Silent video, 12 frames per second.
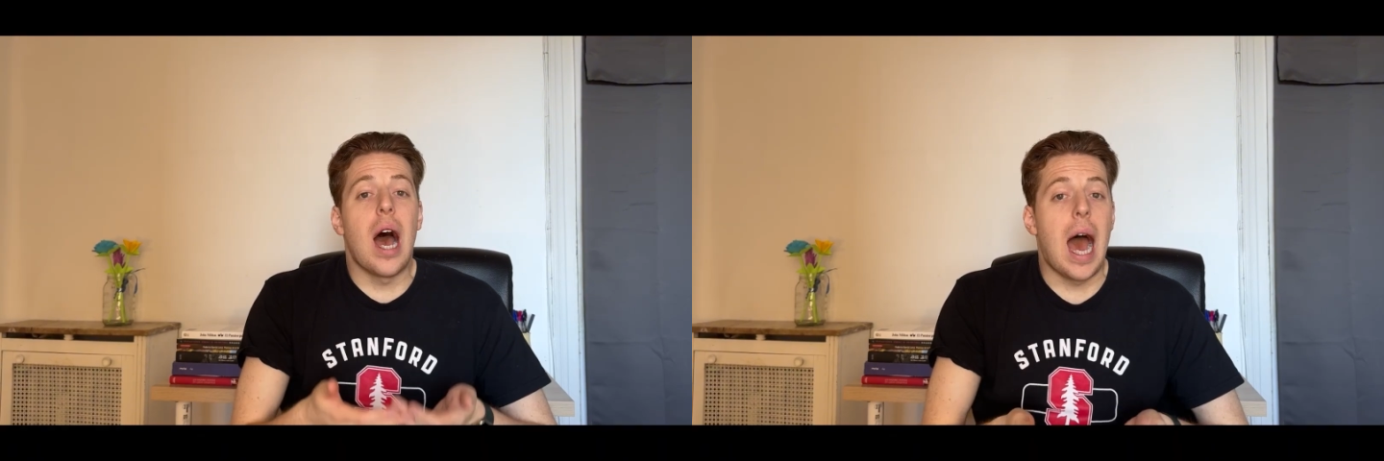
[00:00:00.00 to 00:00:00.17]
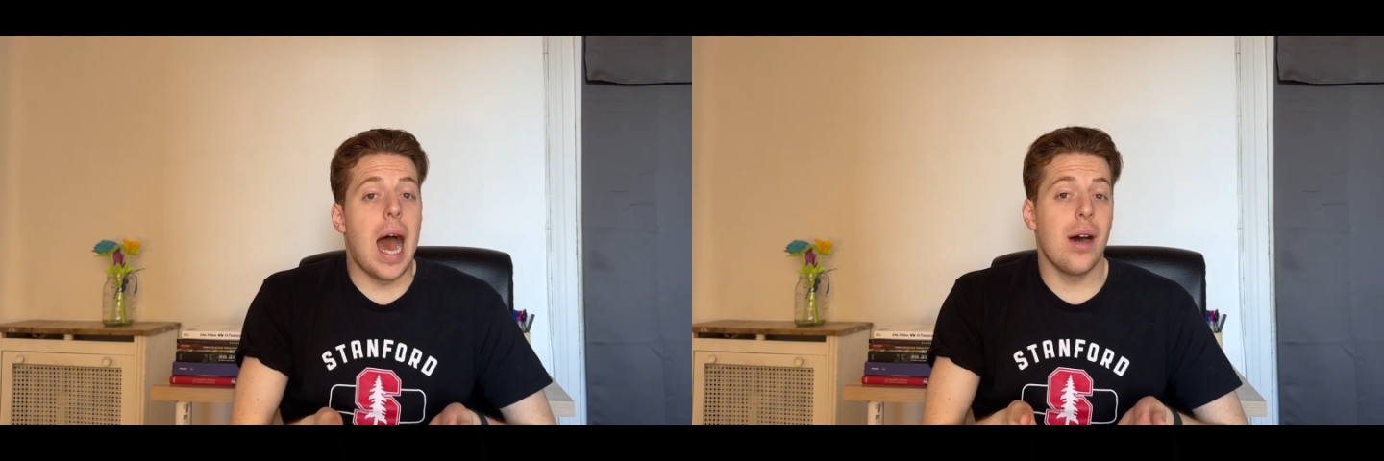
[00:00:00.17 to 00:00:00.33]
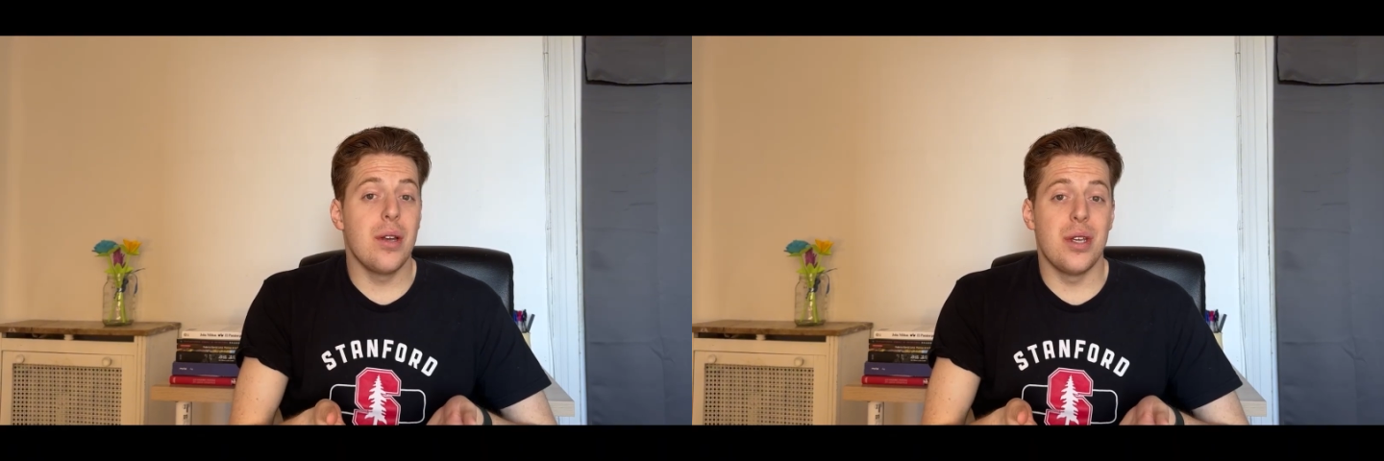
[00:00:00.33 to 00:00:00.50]

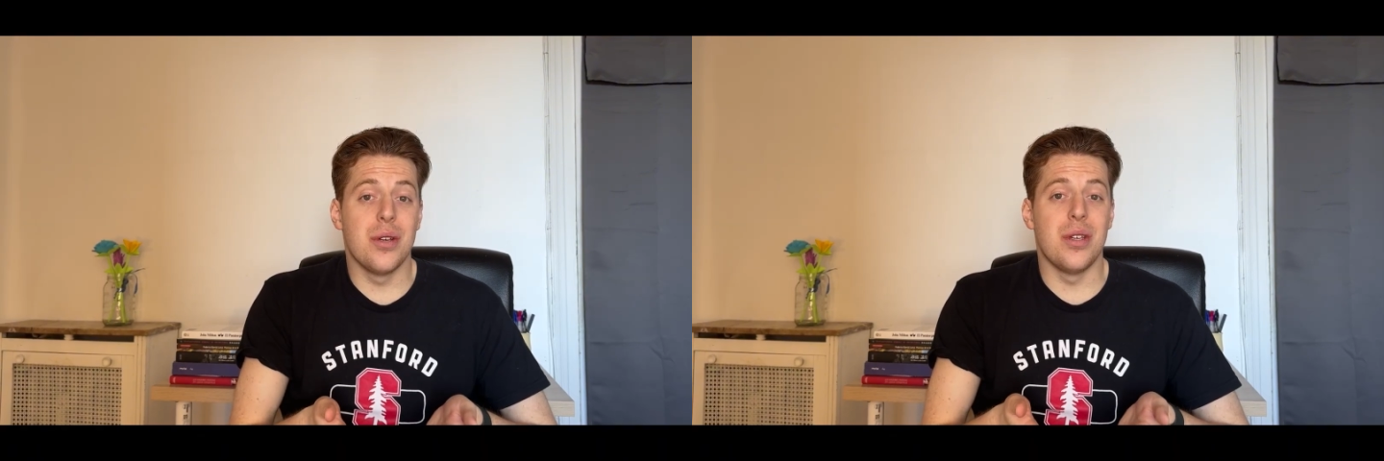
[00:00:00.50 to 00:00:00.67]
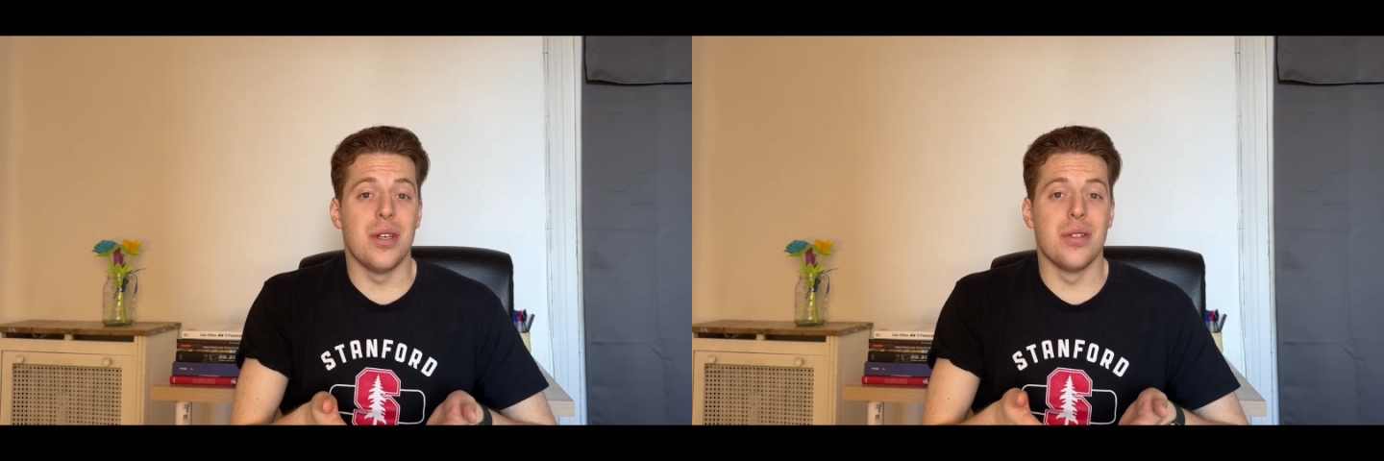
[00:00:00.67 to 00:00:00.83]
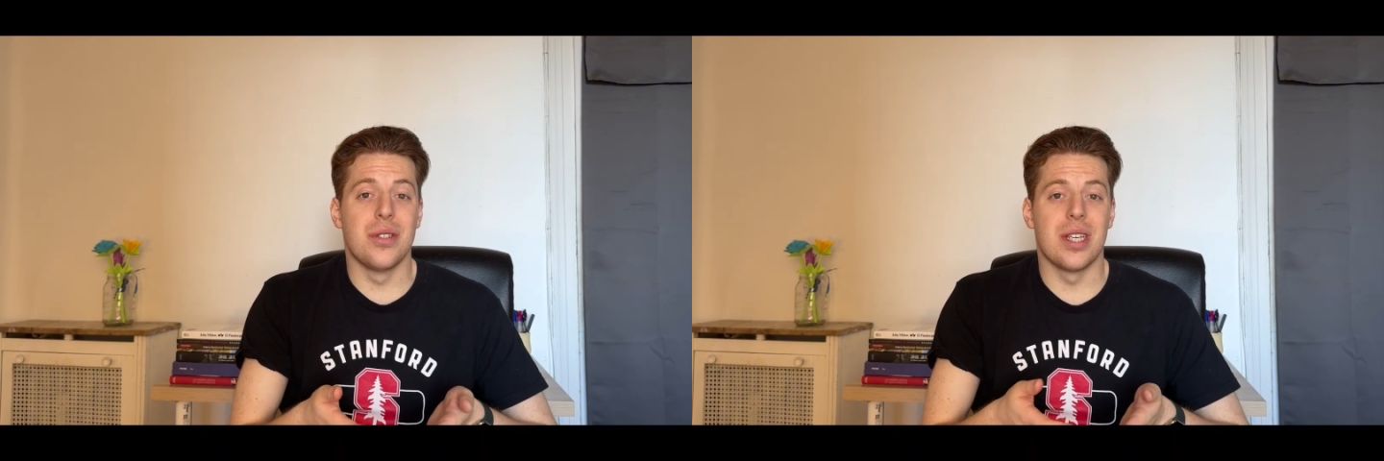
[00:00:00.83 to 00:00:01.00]
How do you
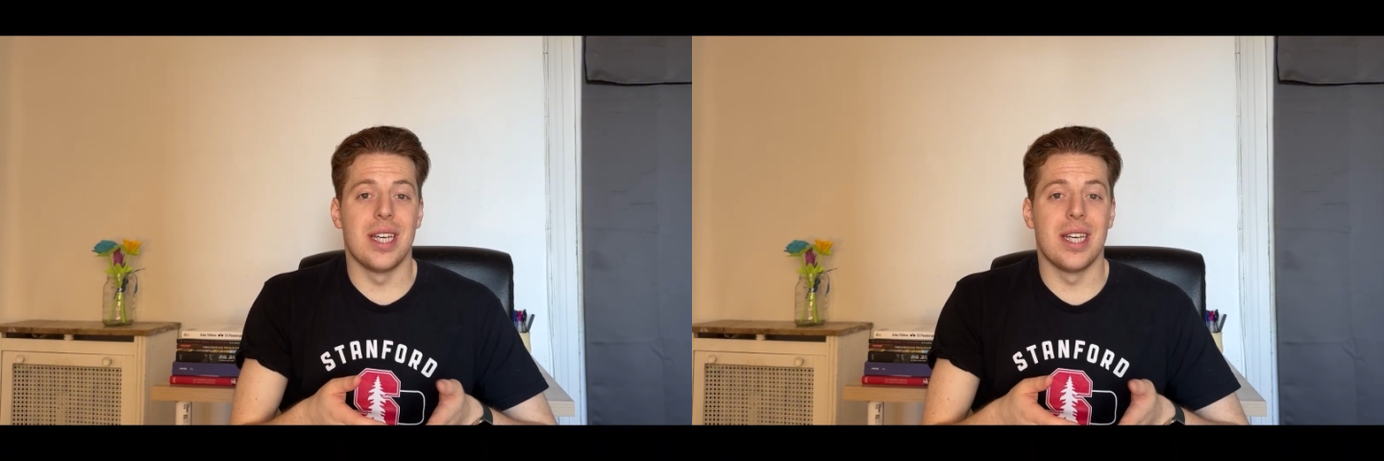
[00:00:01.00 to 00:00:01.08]
use